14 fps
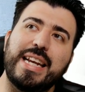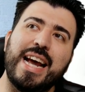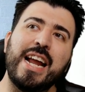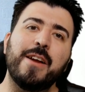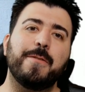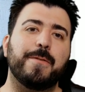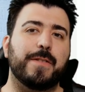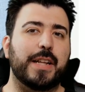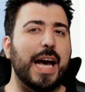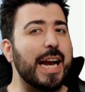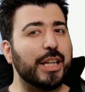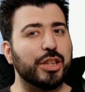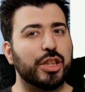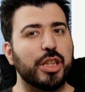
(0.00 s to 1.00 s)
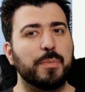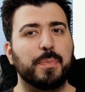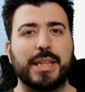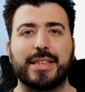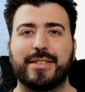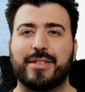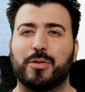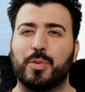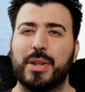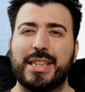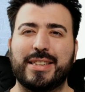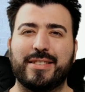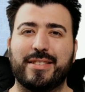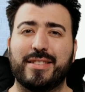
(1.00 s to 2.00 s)
not a flagship because it's
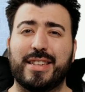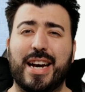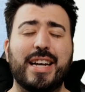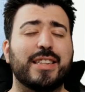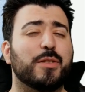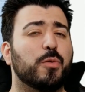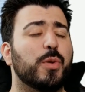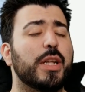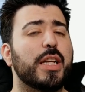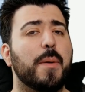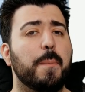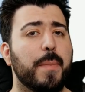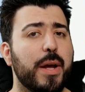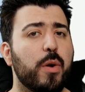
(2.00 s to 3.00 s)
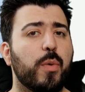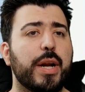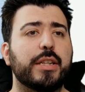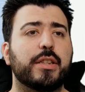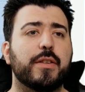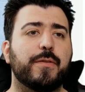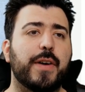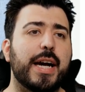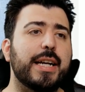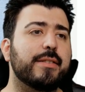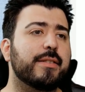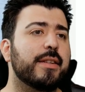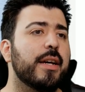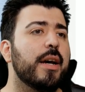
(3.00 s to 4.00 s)
really still not. It's really a mid-range
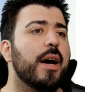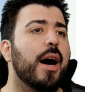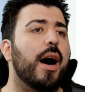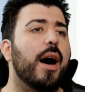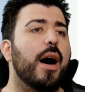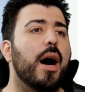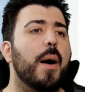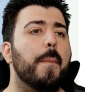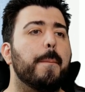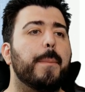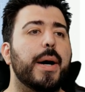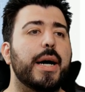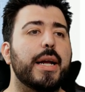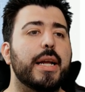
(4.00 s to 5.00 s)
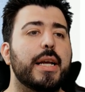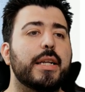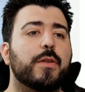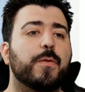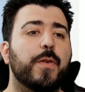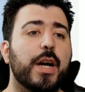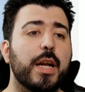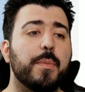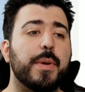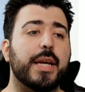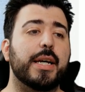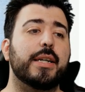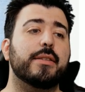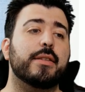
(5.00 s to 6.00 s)
device. Um, but it's funny
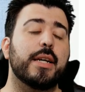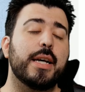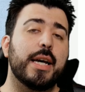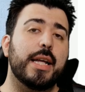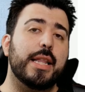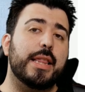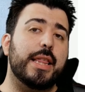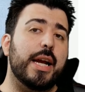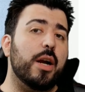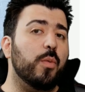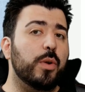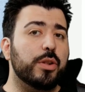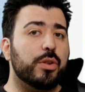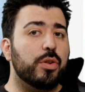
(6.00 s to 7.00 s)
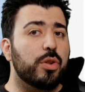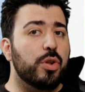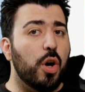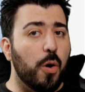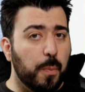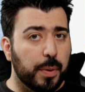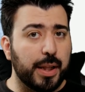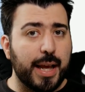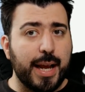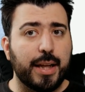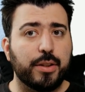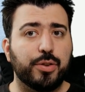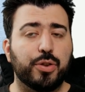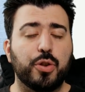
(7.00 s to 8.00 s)
because there was no
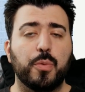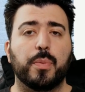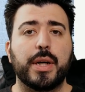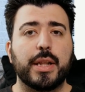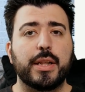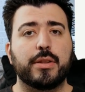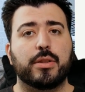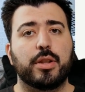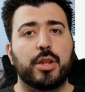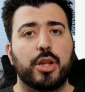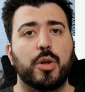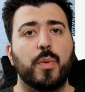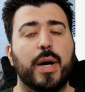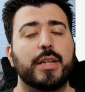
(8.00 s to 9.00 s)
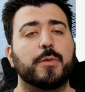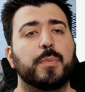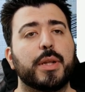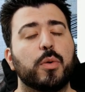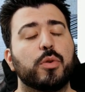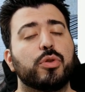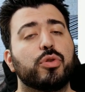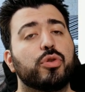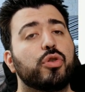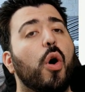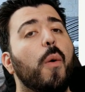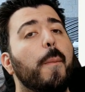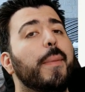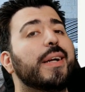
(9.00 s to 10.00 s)
plans to bring this to the US, but there was
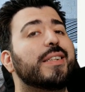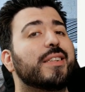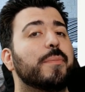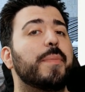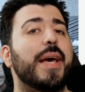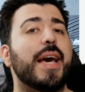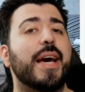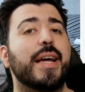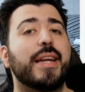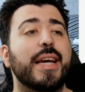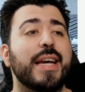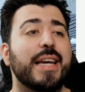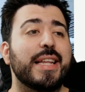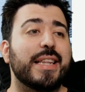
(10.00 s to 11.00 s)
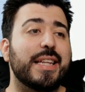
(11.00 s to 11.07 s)
so much demand